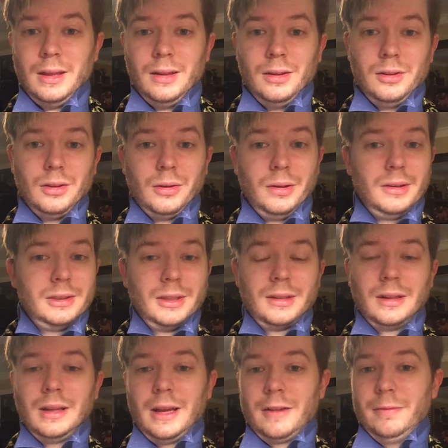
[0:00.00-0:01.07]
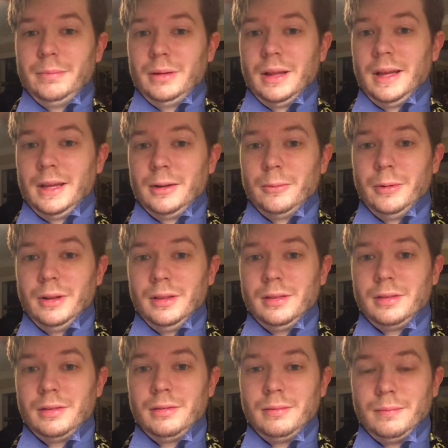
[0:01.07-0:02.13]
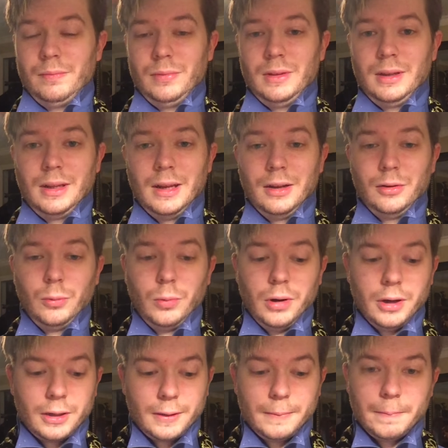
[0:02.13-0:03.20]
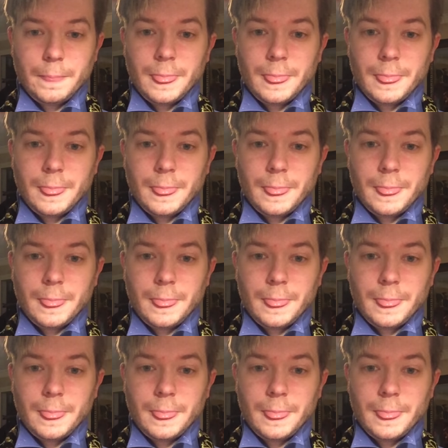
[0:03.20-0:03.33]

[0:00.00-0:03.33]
So it's just a lot of playing with to get it to work.